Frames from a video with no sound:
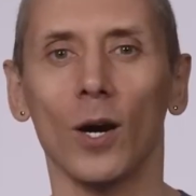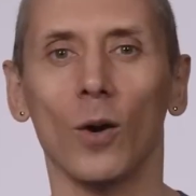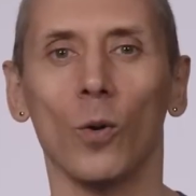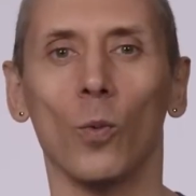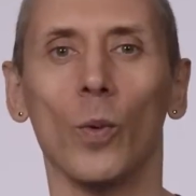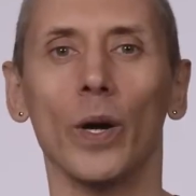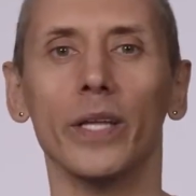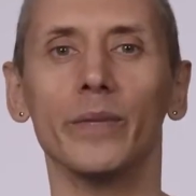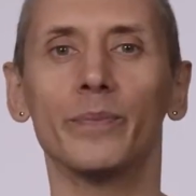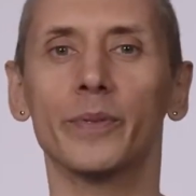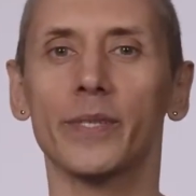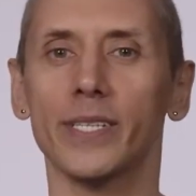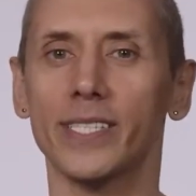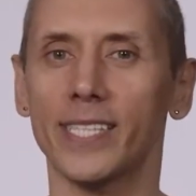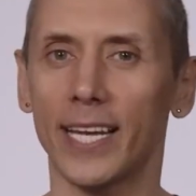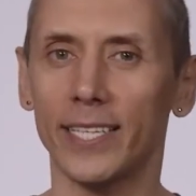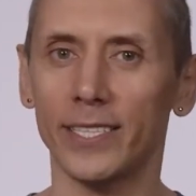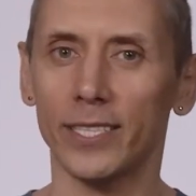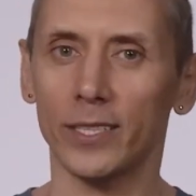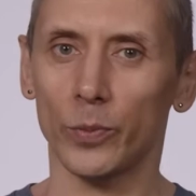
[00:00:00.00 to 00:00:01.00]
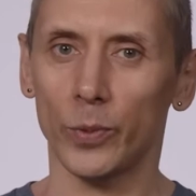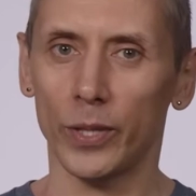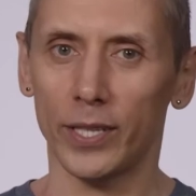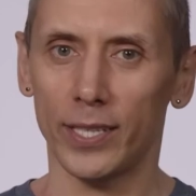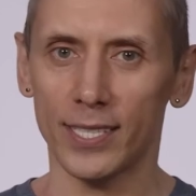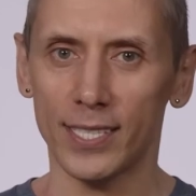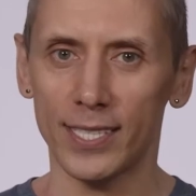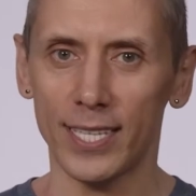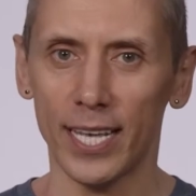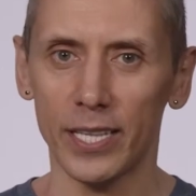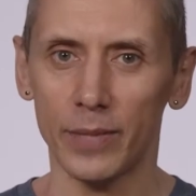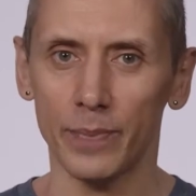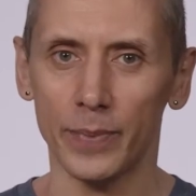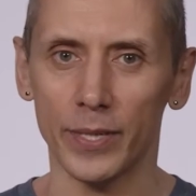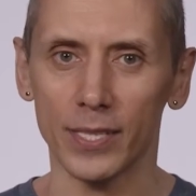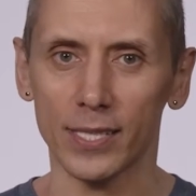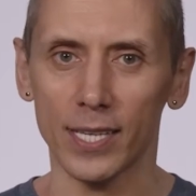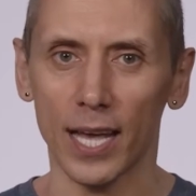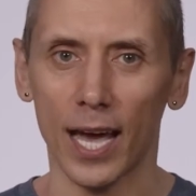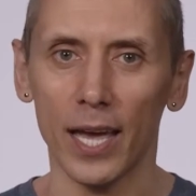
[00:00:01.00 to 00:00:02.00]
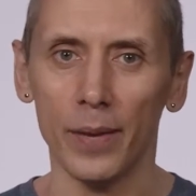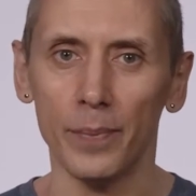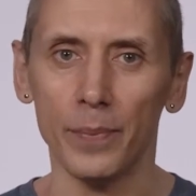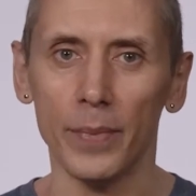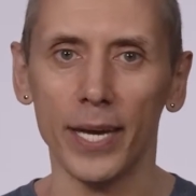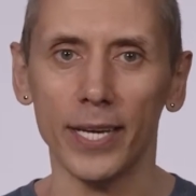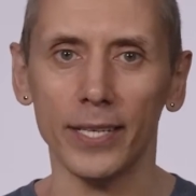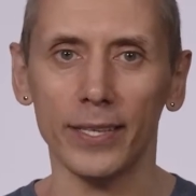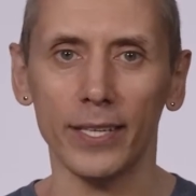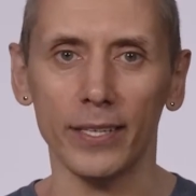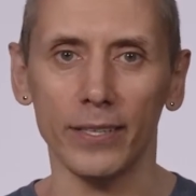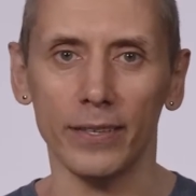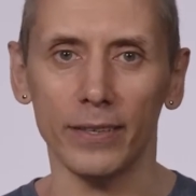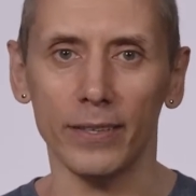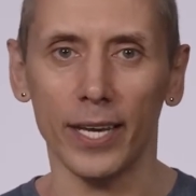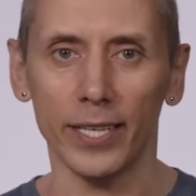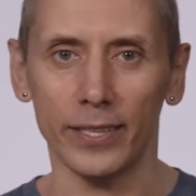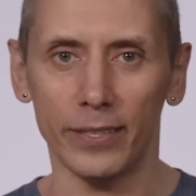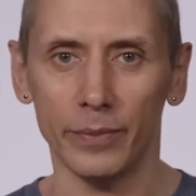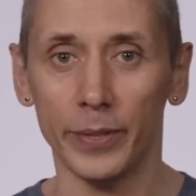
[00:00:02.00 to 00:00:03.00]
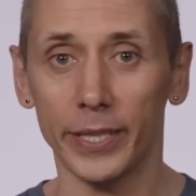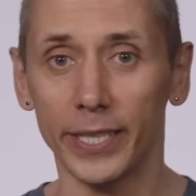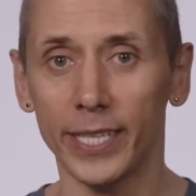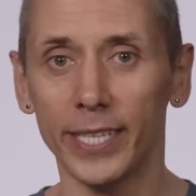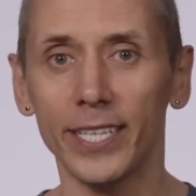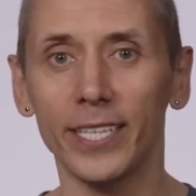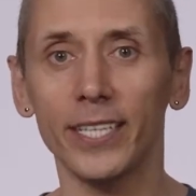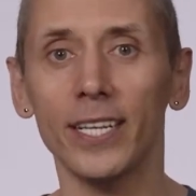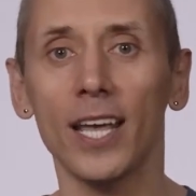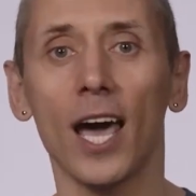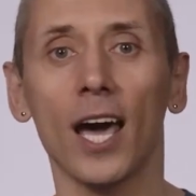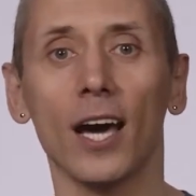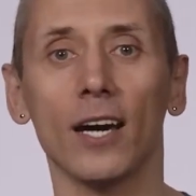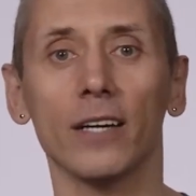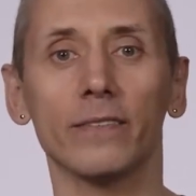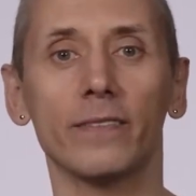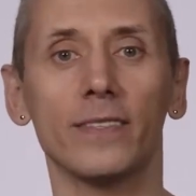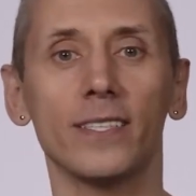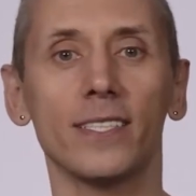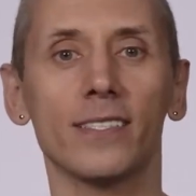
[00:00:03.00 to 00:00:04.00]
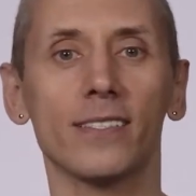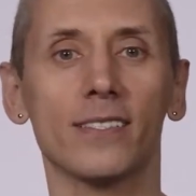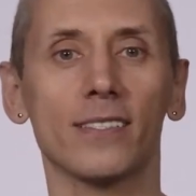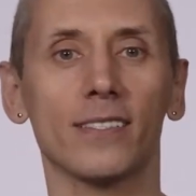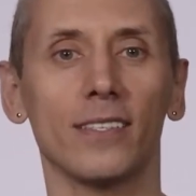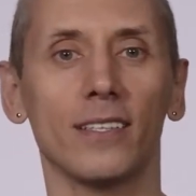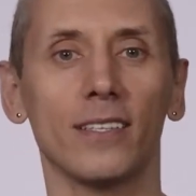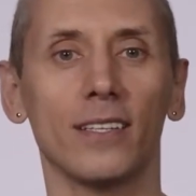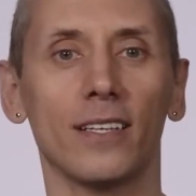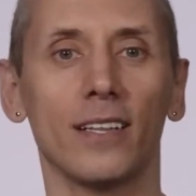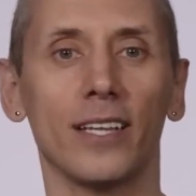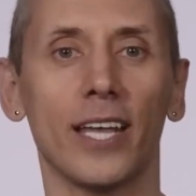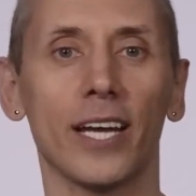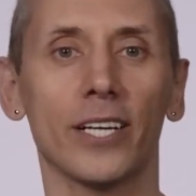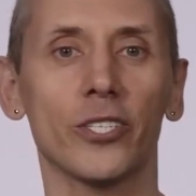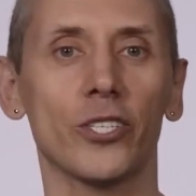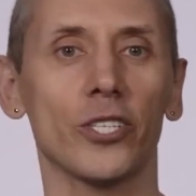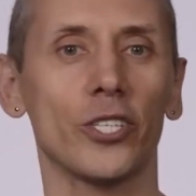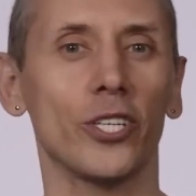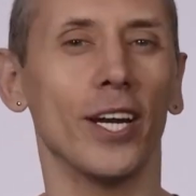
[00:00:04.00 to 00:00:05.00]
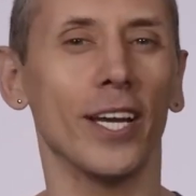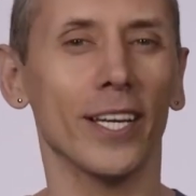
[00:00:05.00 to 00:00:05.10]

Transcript: when presented with the statements I made at the beginning of this lecture,